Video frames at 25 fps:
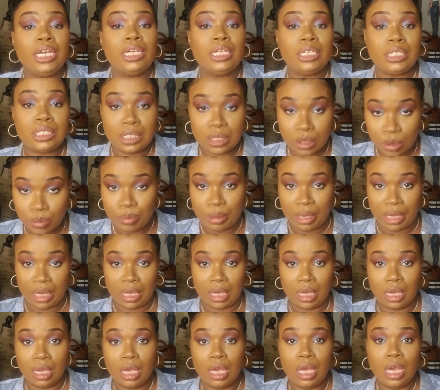to me.
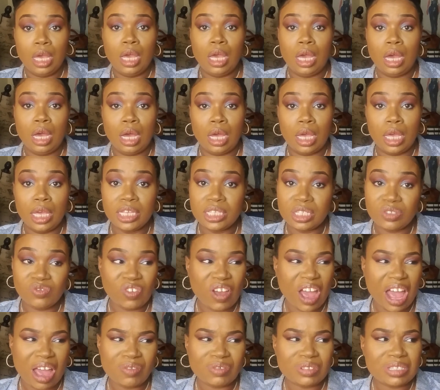It's
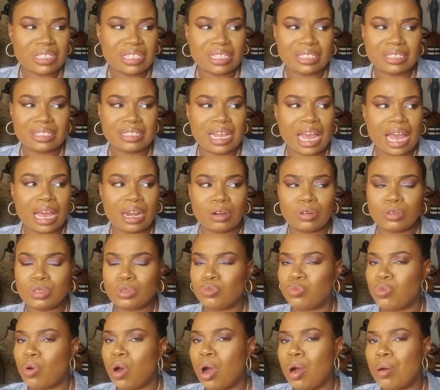$5 or $6,
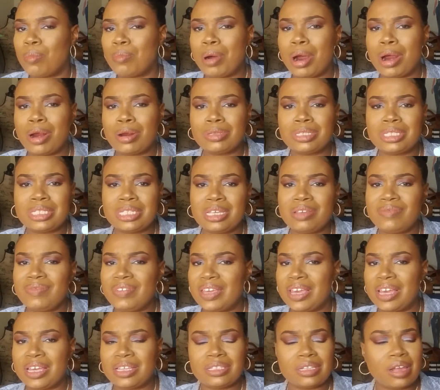Walmart,
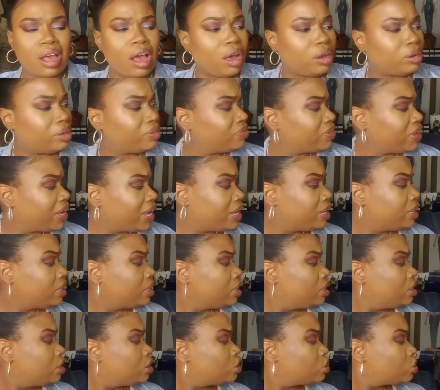CVS, all of that.
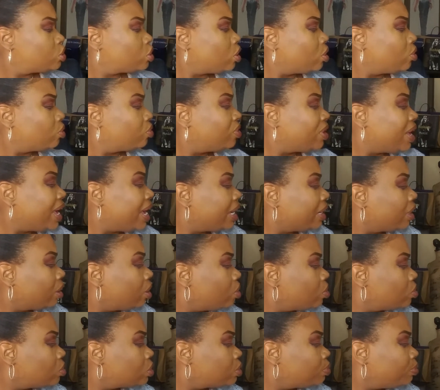So that
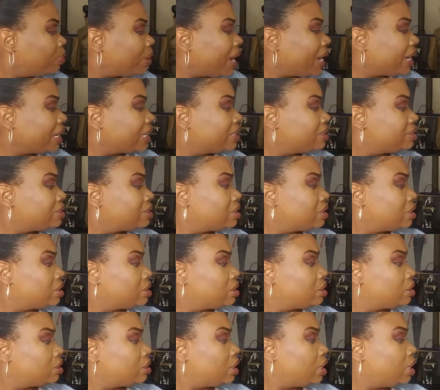goes back into
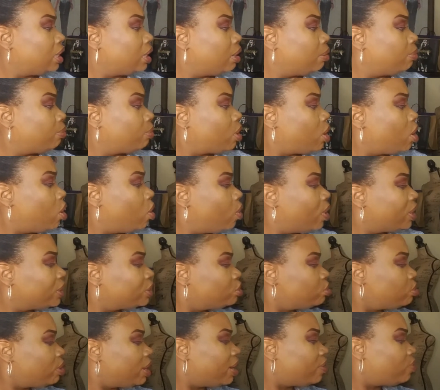the, I
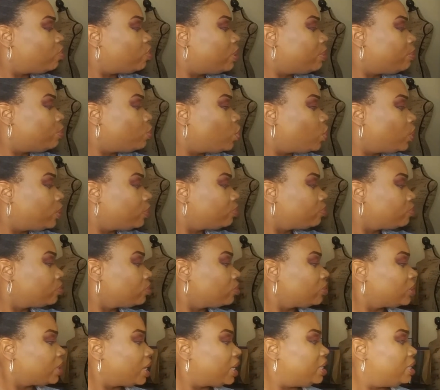do have one more,
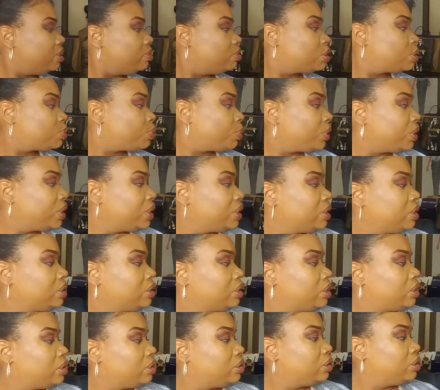and it was pretty
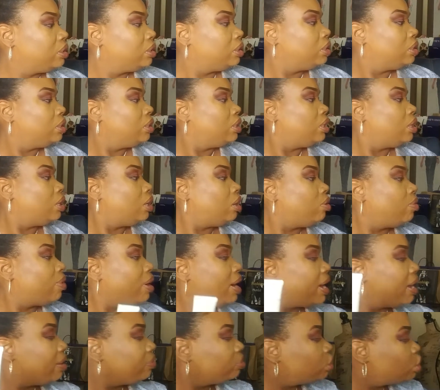good. I
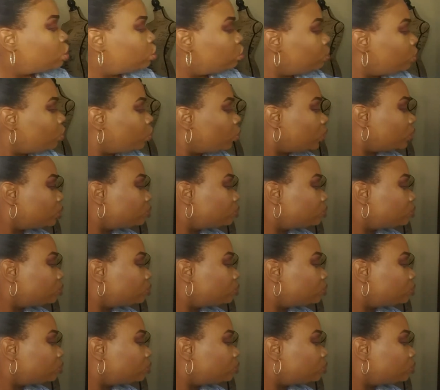have two more.